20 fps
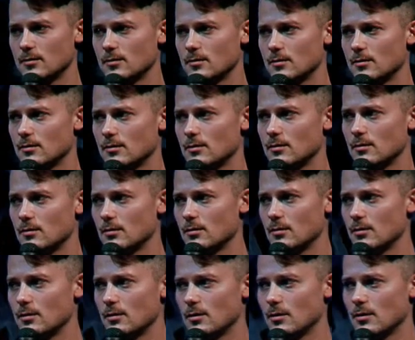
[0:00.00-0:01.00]

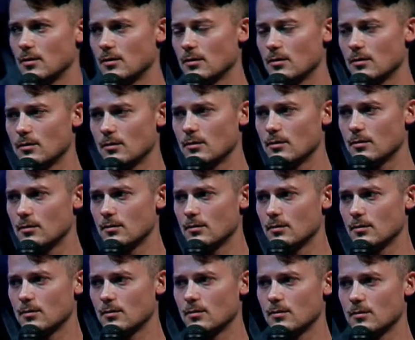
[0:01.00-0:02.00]

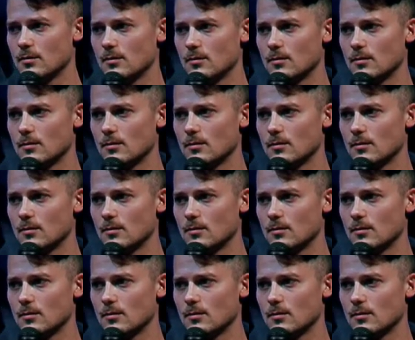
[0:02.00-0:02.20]
(no one is talking)